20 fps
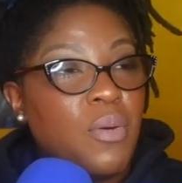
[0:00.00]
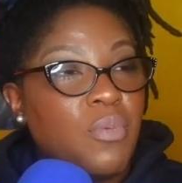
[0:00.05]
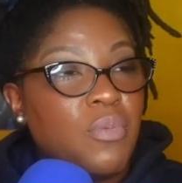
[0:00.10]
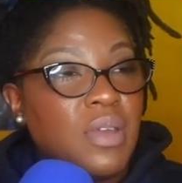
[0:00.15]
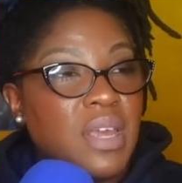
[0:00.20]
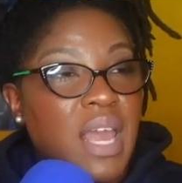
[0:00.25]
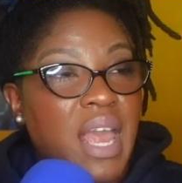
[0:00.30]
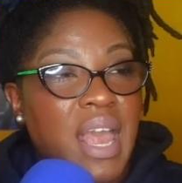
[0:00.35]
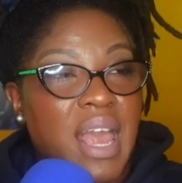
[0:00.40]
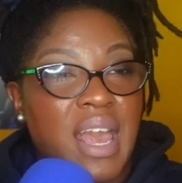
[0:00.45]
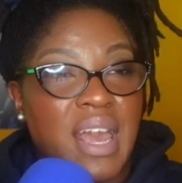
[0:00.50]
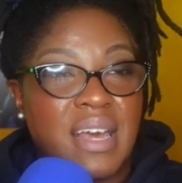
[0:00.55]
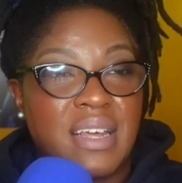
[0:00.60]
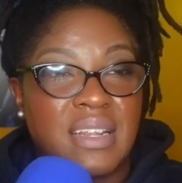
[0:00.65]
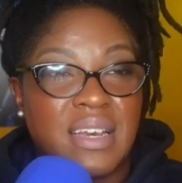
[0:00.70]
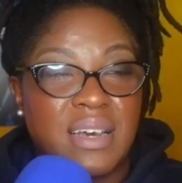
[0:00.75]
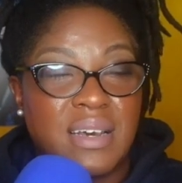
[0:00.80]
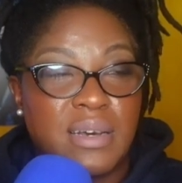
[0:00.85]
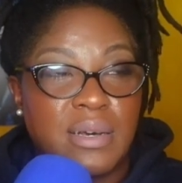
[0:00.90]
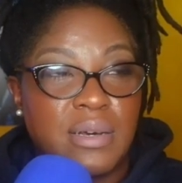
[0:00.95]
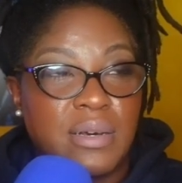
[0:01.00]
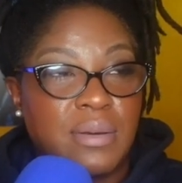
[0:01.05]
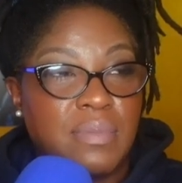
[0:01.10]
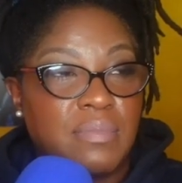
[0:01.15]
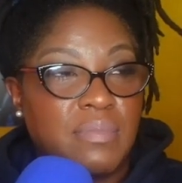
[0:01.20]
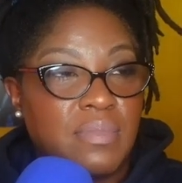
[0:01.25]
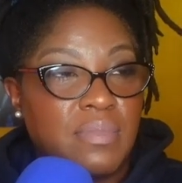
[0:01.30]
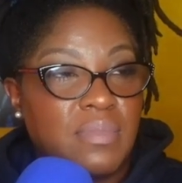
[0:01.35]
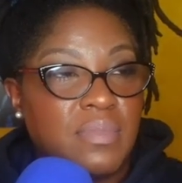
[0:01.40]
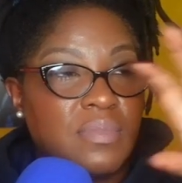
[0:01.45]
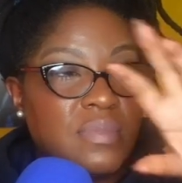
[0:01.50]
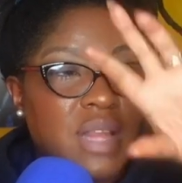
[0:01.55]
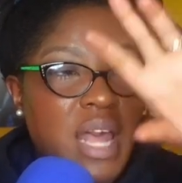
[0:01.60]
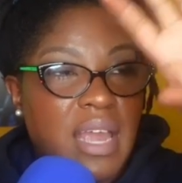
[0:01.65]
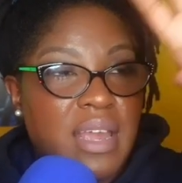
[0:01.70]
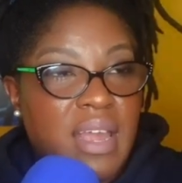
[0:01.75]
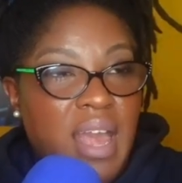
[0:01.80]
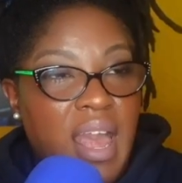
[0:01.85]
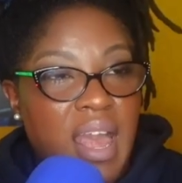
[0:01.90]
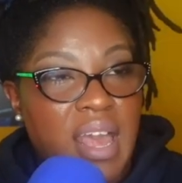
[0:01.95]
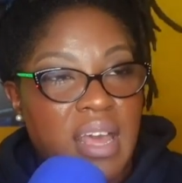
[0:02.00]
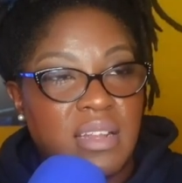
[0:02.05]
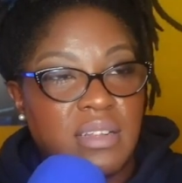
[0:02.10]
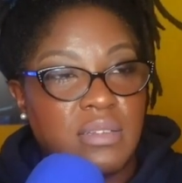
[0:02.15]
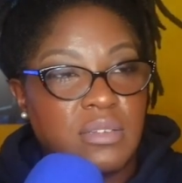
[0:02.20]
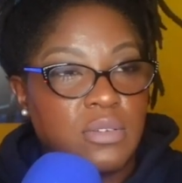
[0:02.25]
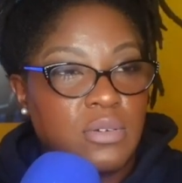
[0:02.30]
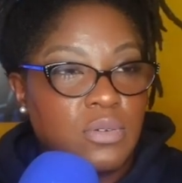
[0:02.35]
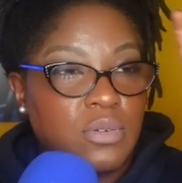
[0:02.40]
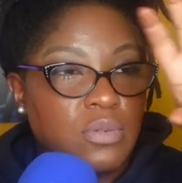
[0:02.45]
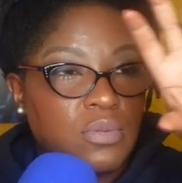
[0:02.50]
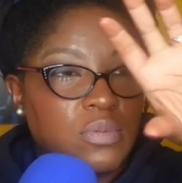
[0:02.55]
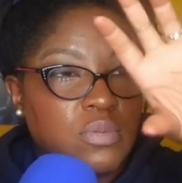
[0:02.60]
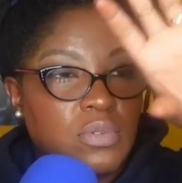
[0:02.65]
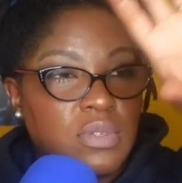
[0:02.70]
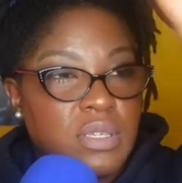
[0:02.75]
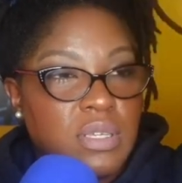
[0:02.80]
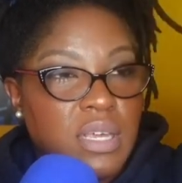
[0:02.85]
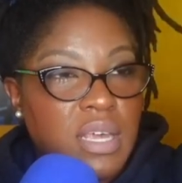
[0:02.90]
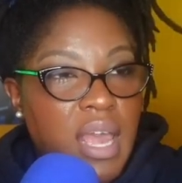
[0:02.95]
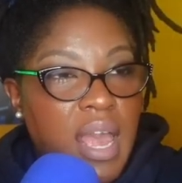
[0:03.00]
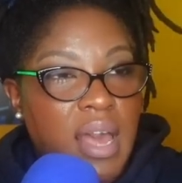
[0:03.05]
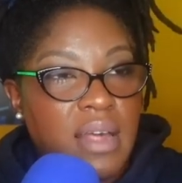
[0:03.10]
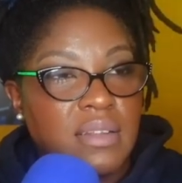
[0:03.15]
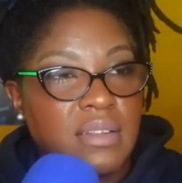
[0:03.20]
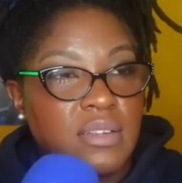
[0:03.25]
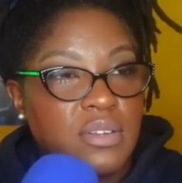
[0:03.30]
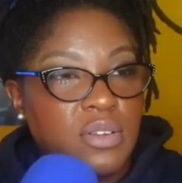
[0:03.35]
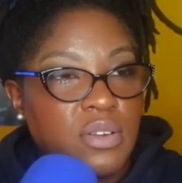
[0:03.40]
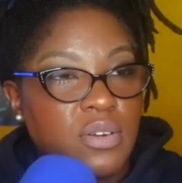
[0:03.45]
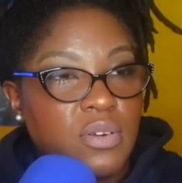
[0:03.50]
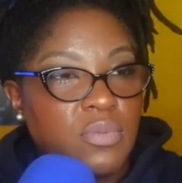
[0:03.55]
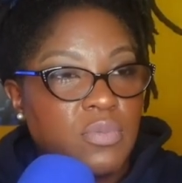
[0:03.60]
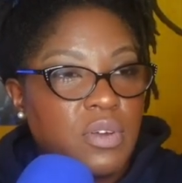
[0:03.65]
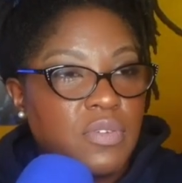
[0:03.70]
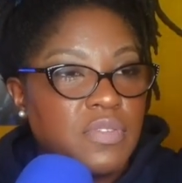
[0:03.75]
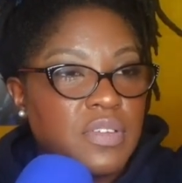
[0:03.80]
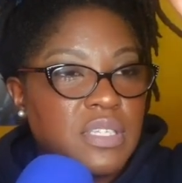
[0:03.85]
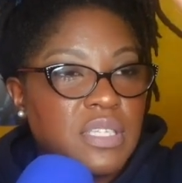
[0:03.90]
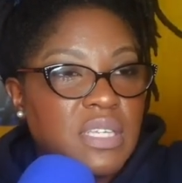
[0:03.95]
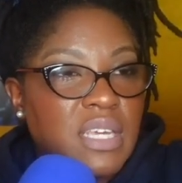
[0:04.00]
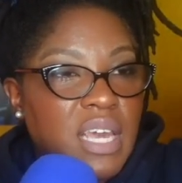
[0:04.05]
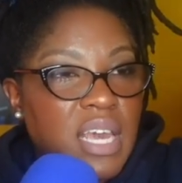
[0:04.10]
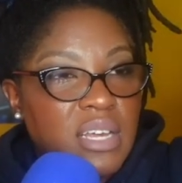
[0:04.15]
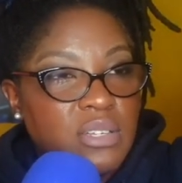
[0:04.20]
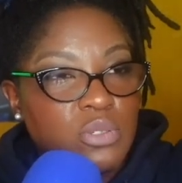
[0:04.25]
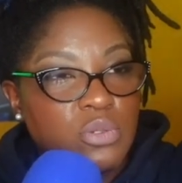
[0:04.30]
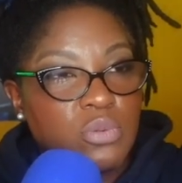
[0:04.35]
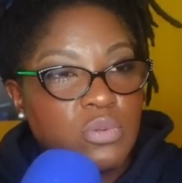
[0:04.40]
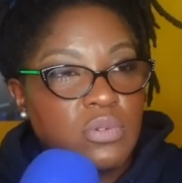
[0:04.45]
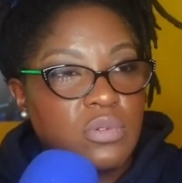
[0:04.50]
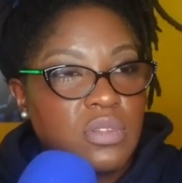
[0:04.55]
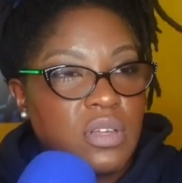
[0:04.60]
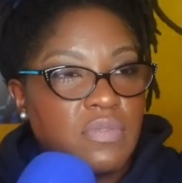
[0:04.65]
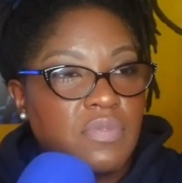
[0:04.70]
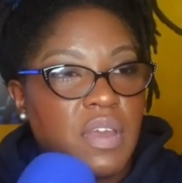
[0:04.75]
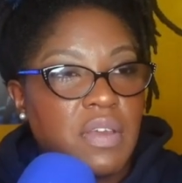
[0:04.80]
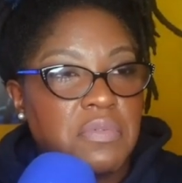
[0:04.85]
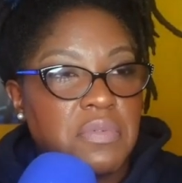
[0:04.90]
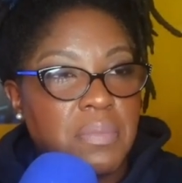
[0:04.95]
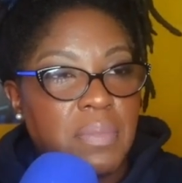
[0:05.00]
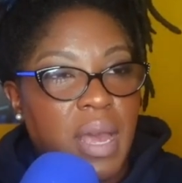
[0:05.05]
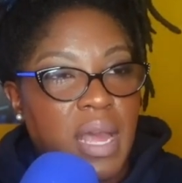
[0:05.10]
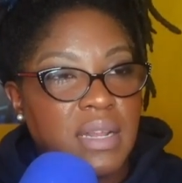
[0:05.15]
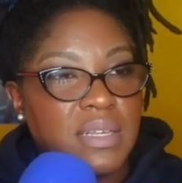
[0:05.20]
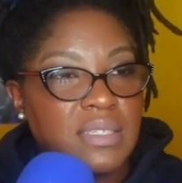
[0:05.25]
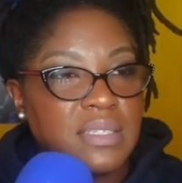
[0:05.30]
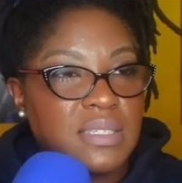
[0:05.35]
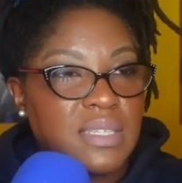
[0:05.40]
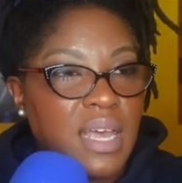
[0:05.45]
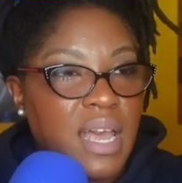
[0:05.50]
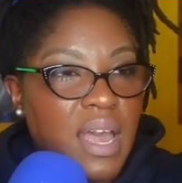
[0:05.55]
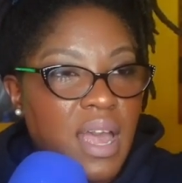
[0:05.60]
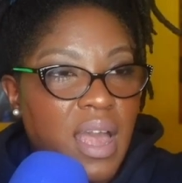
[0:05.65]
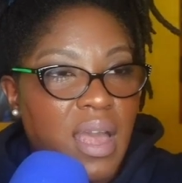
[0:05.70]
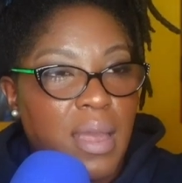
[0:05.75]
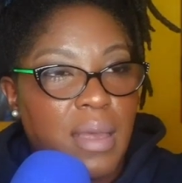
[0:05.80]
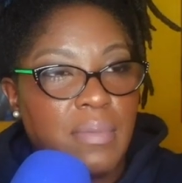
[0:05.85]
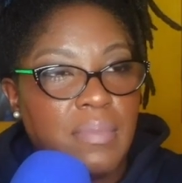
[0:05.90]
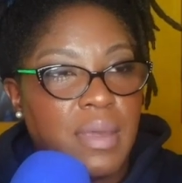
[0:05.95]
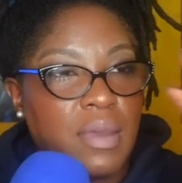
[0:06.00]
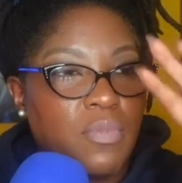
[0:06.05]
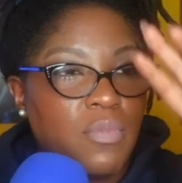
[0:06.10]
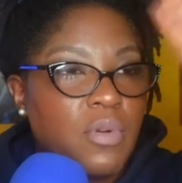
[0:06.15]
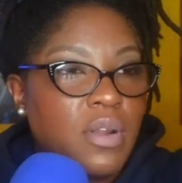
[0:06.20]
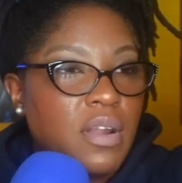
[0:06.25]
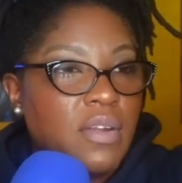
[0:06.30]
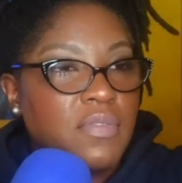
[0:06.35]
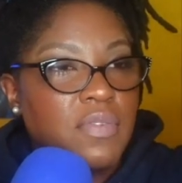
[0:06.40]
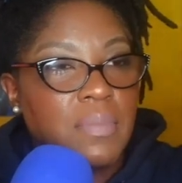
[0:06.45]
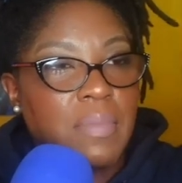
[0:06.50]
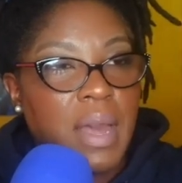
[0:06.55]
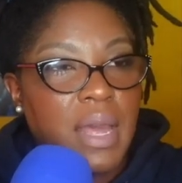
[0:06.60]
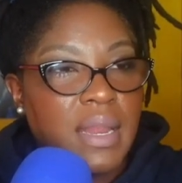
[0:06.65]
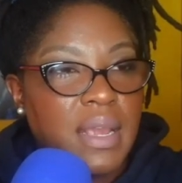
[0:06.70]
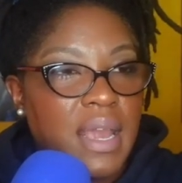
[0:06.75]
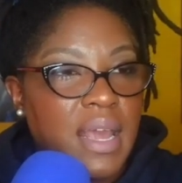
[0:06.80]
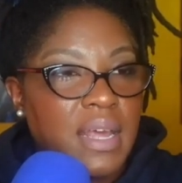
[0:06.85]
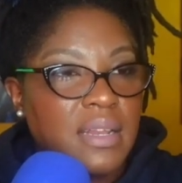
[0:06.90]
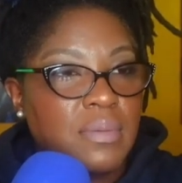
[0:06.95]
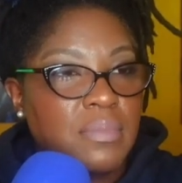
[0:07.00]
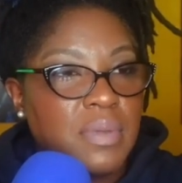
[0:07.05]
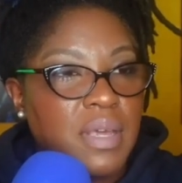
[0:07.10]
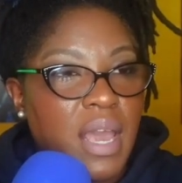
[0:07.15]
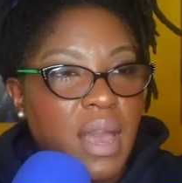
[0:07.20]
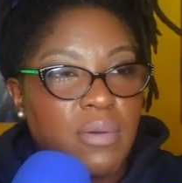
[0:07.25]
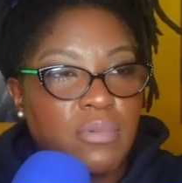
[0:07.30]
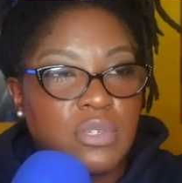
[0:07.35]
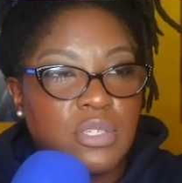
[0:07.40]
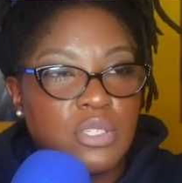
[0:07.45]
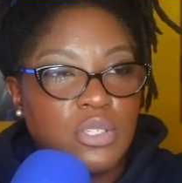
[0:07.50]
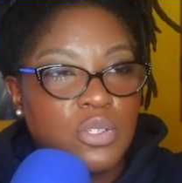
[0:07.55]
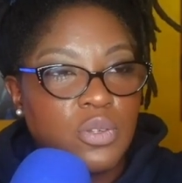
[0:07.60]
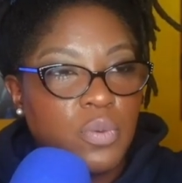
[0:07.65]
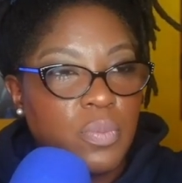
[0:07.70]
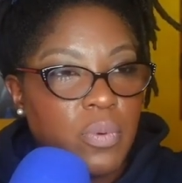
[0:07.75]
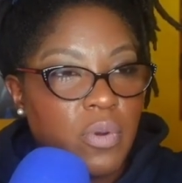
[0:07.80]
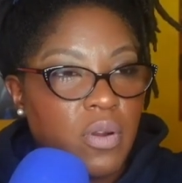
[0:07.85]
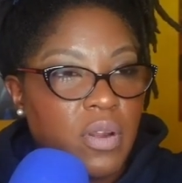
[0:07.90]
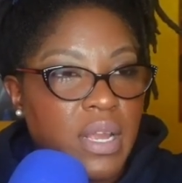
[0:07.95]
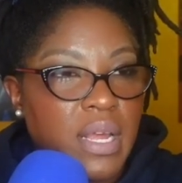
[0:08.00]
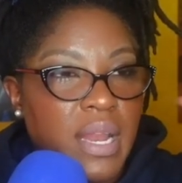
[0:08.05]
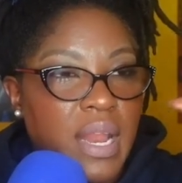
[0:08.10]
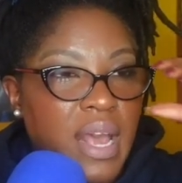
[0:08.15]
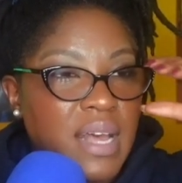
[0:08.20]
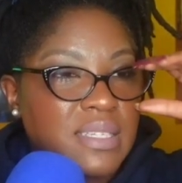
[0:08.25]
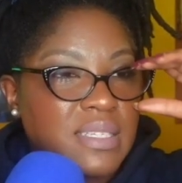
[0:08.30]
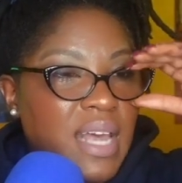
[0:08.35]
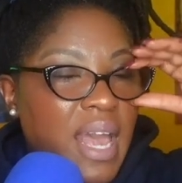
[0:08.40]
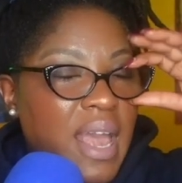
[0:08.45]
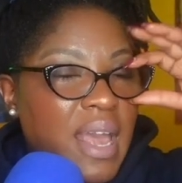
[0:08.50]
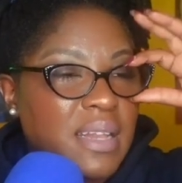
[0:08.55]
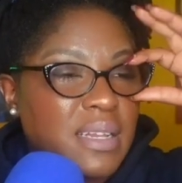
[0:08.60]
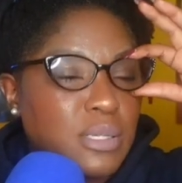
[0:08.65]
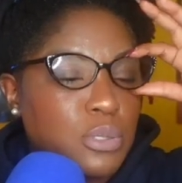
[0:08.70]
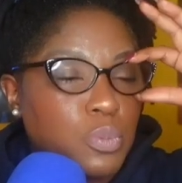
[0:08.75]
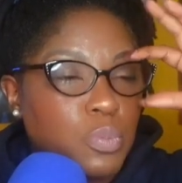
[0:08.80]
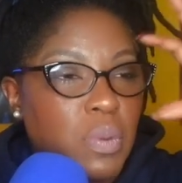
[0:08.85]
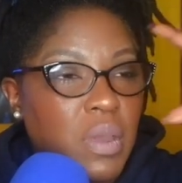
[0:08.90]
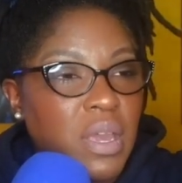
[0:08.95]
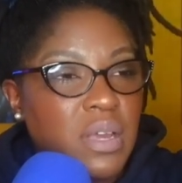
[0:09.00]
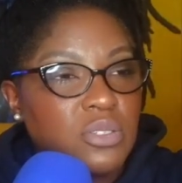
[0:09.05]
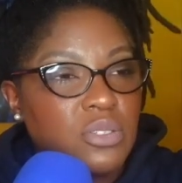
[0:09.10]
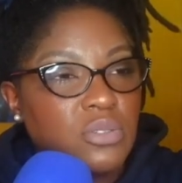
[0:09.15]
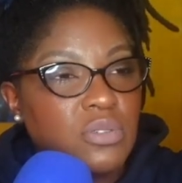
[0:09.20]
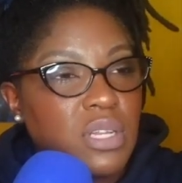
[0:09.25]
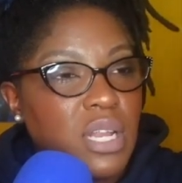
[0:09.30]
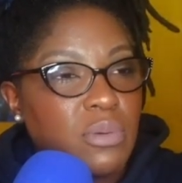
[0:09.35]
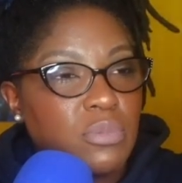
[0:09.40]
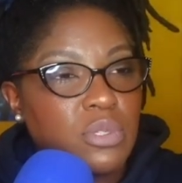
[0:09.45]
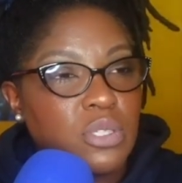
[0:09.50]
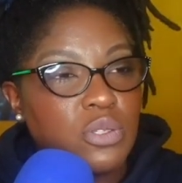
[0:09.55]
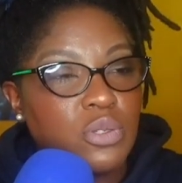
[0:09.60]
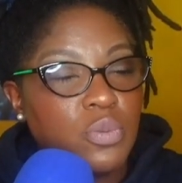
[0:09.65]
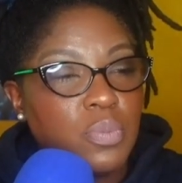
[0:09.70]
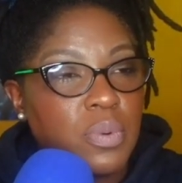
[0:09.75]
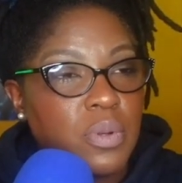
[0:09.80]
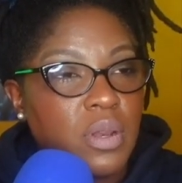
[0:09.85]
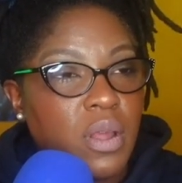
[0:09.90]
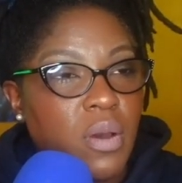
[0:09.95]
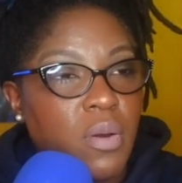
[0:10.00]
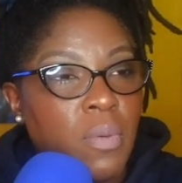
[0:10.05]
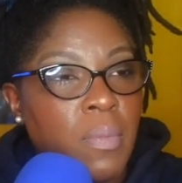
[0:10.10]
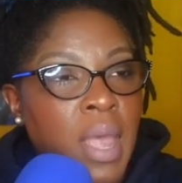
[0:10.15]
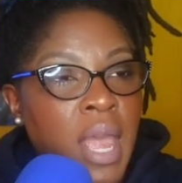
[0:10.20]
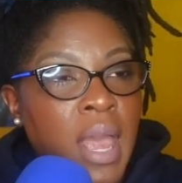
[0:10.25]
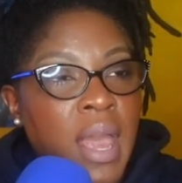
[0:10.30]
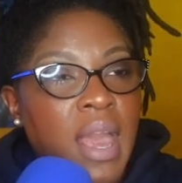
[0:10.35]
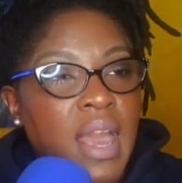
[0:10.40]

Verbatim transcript: We had um like had a little calendar with a schedule of everybody's time and where everybody had to be. I was super organized. I had this pantry that was super dope.